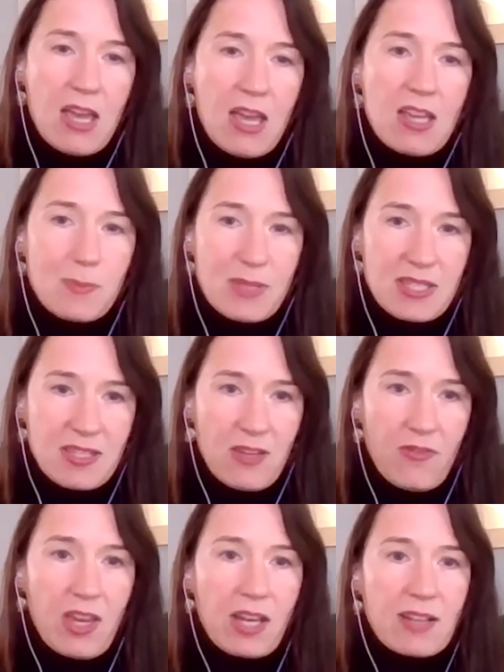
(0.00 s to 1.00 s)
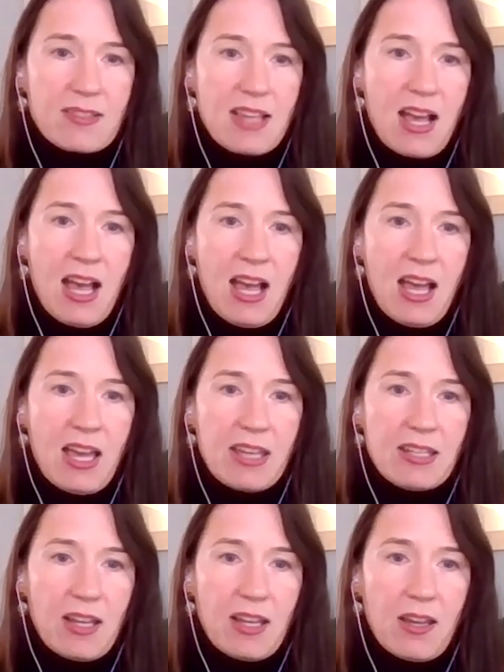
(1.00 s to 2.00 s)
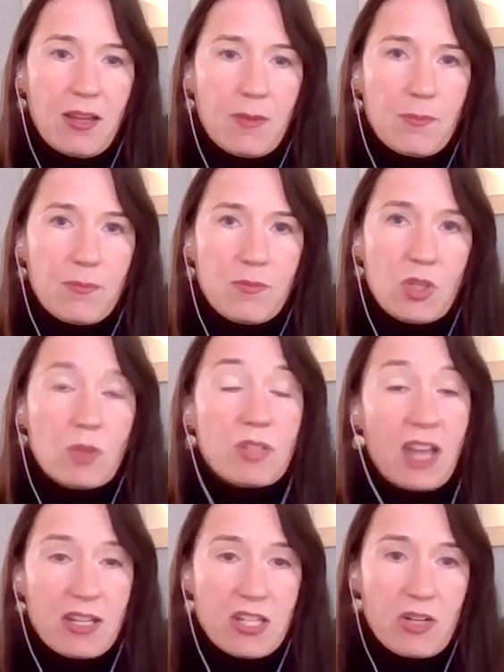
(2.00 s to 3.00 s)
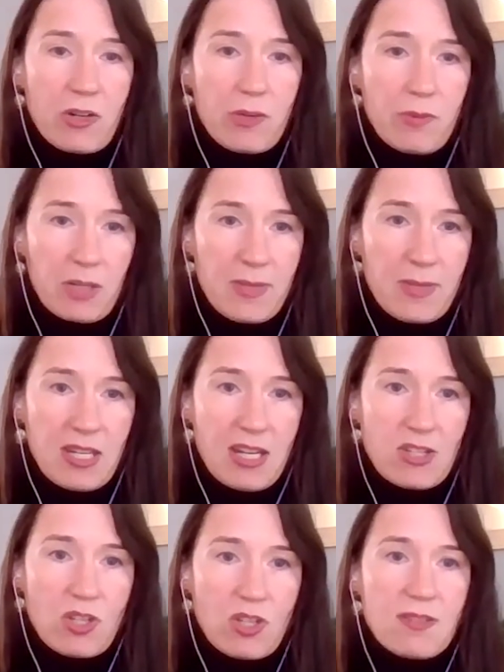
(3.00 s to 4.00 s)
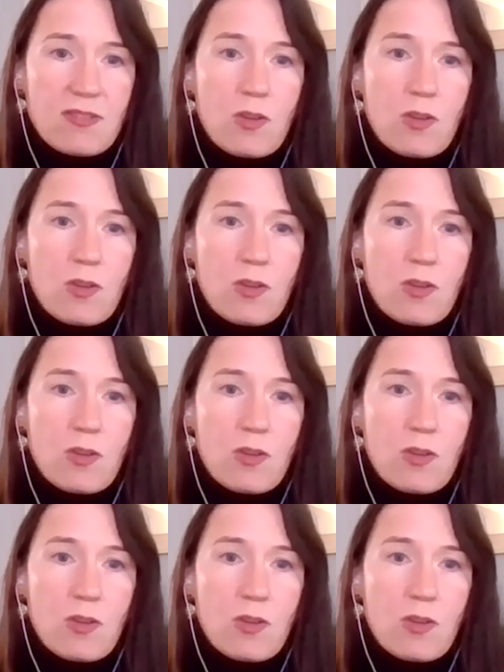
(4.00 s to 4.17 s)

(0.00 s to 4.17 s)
specifics on, dietary recommendations.